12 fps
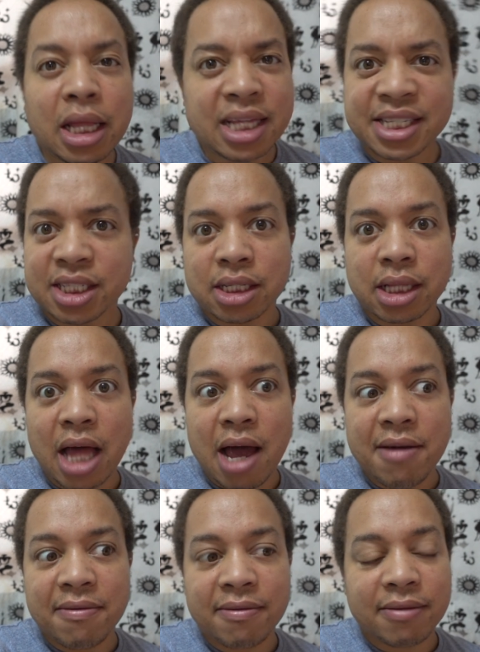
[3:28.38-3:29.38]
This is a
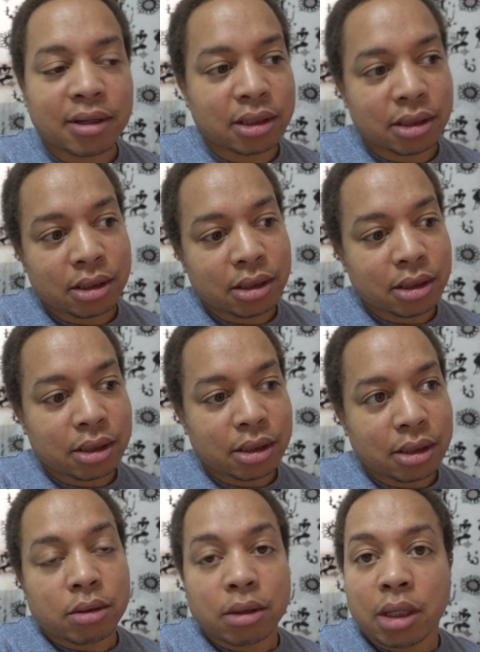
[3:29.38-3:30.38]
life.
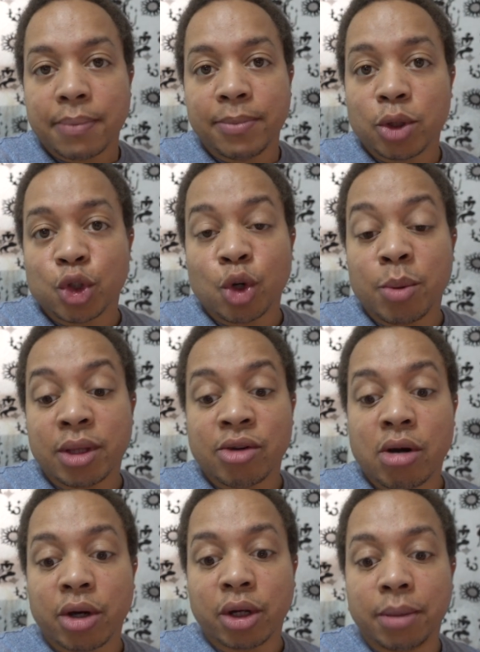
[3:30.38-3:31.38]
Not sure what
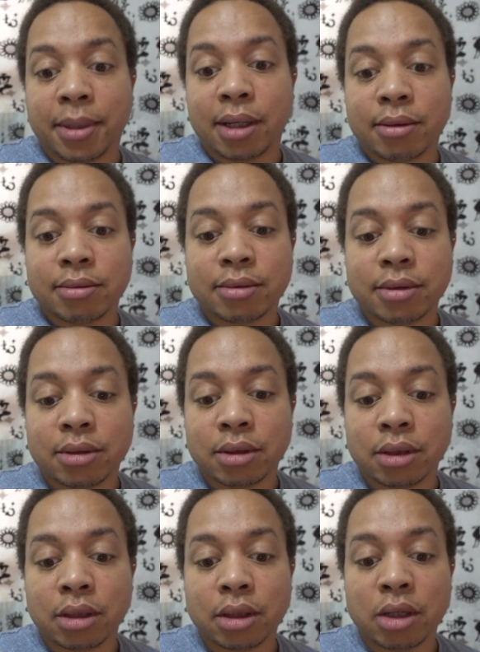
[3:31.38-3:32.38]
they're arguing about.
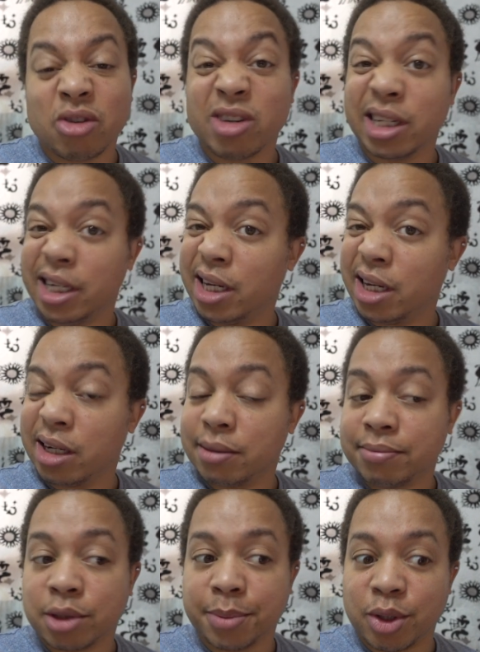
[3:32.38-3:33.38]
Don't really care,
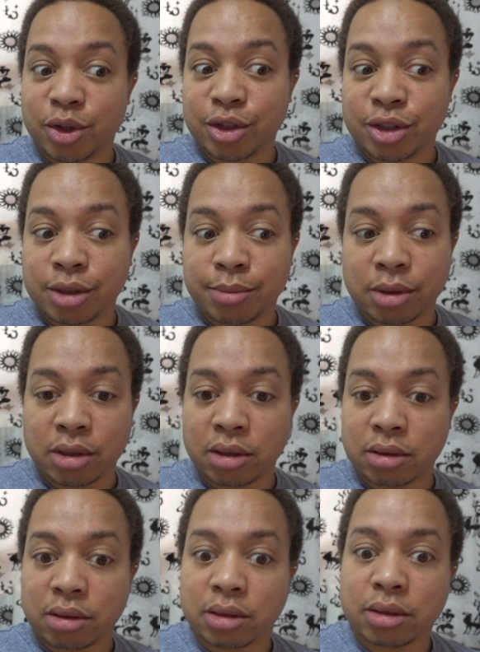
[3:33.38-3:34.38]
to be honest,
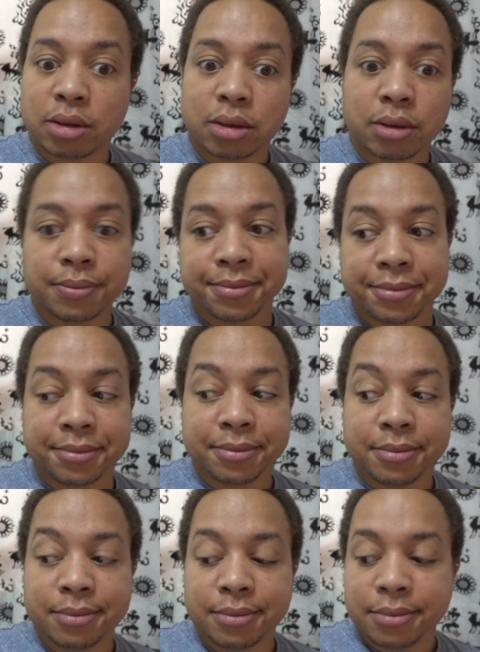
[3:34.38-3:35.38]
because
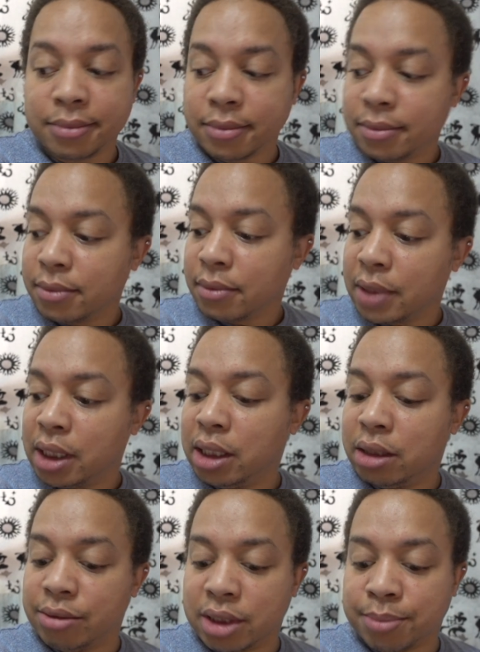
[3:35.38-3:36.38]

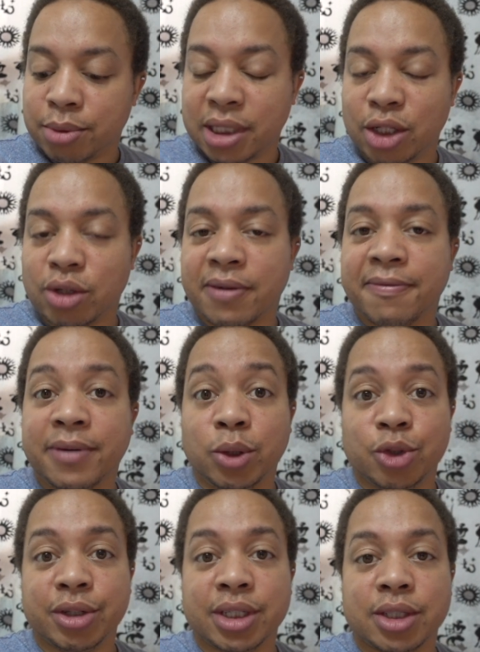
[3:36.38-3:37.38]
Hilary is pretty good at
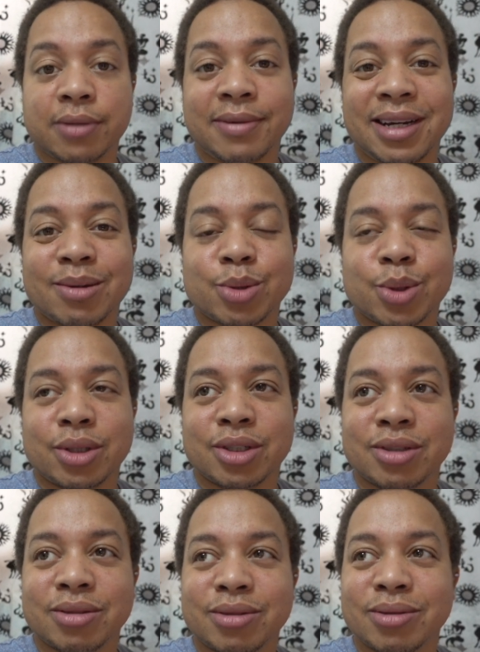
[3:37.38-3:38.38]
filtering stuff out, so it
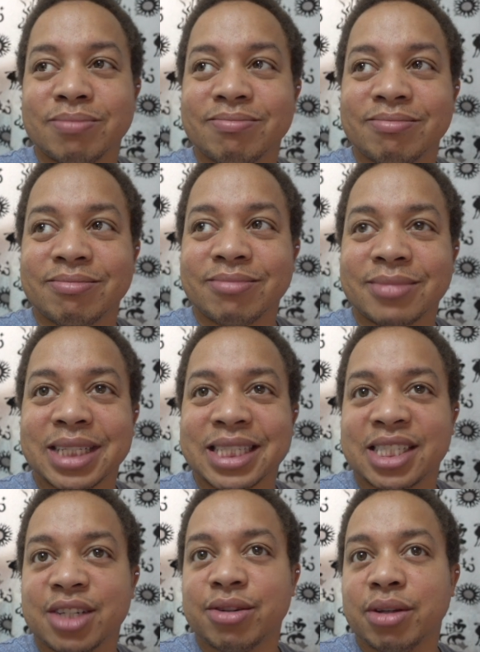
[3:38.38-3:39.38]
doesn't
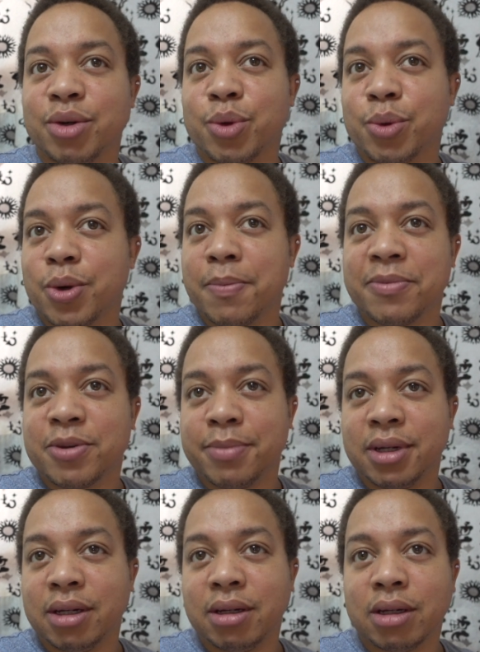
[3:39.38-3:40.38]
necessarily all come to
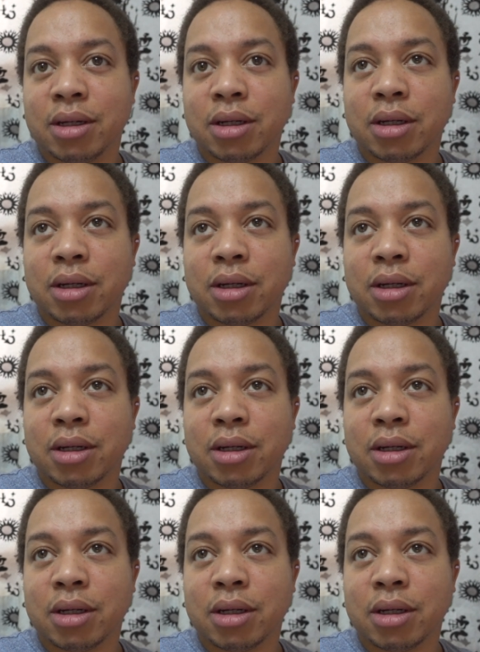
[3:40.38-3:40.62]
me.